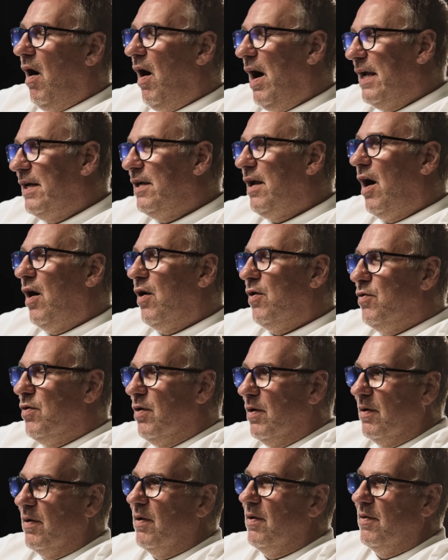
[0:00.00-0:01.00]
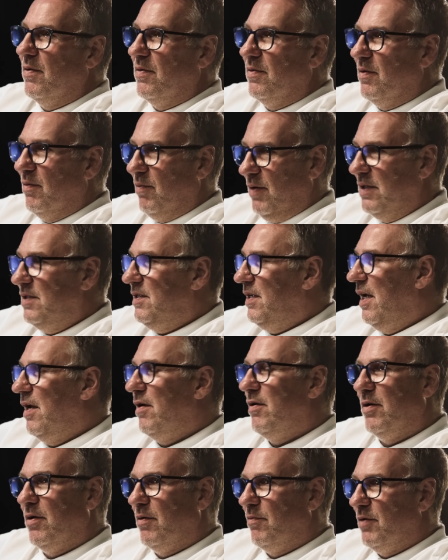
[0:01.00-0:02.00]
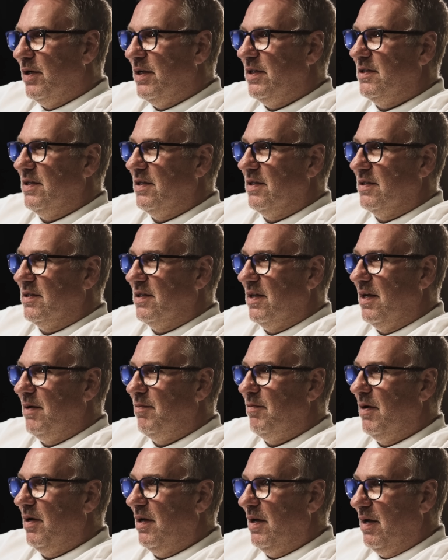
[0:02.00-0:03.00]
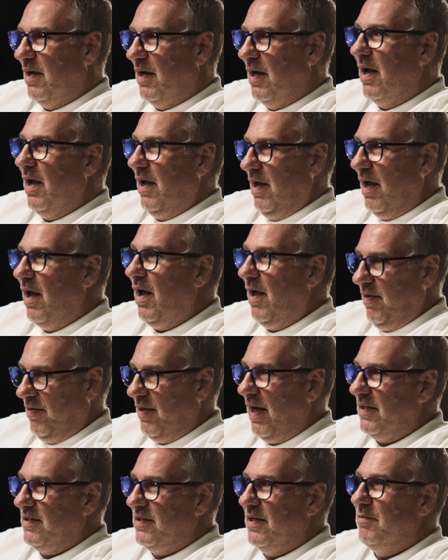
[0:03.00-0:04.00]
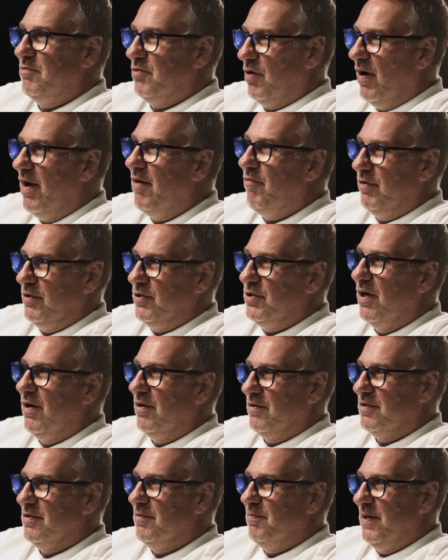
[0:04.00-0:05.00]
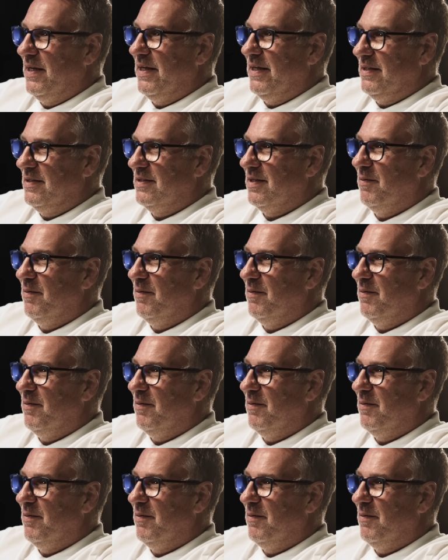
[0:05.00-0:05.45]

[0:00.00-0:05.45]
I know that when Thierry Henry's in the team, that team's got every chance of beating